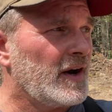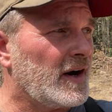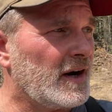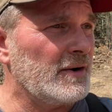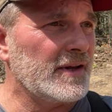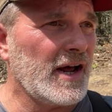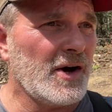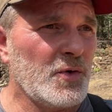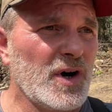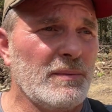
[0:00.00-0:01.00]
And
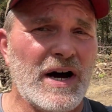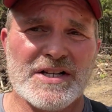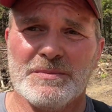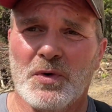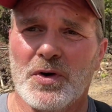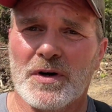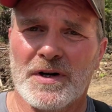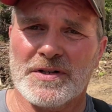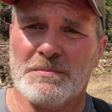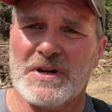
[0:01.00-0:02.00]
I will buy some more
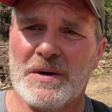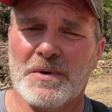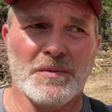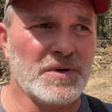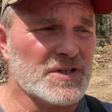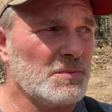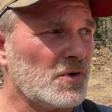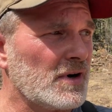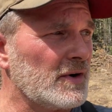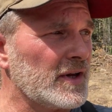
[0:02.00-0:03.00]
in September and put some
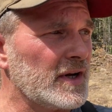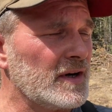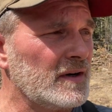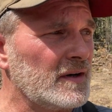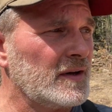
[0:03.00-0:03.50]
more out here.